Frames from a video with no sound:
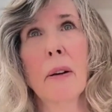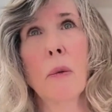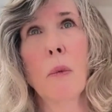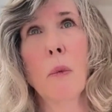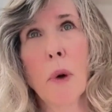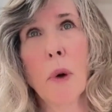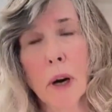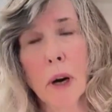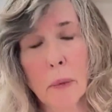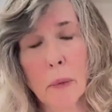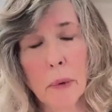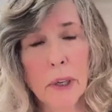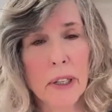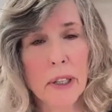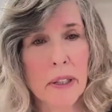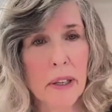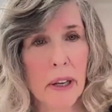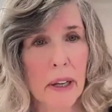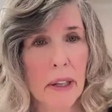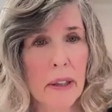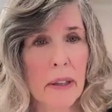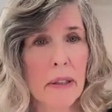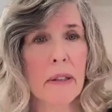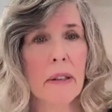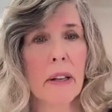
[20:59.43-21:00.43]
where we could
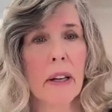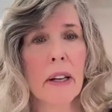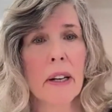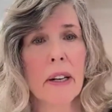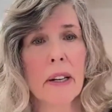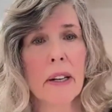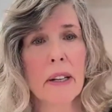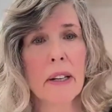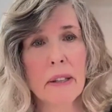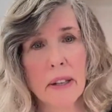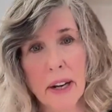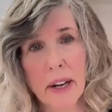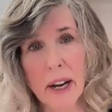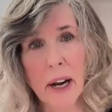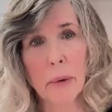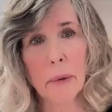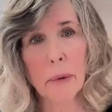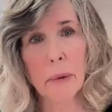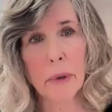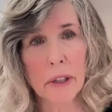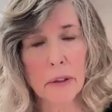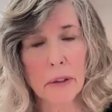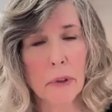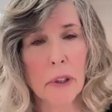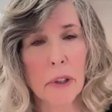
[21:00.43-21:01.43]
cite the studies and how
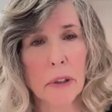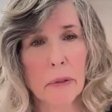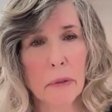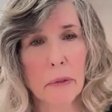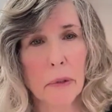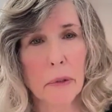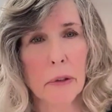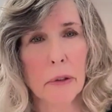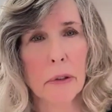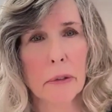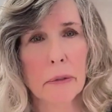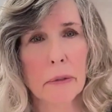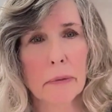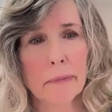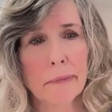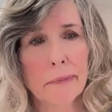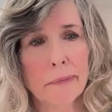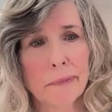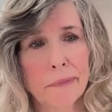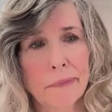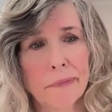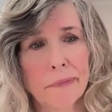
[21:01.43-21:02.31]
we could really recruit.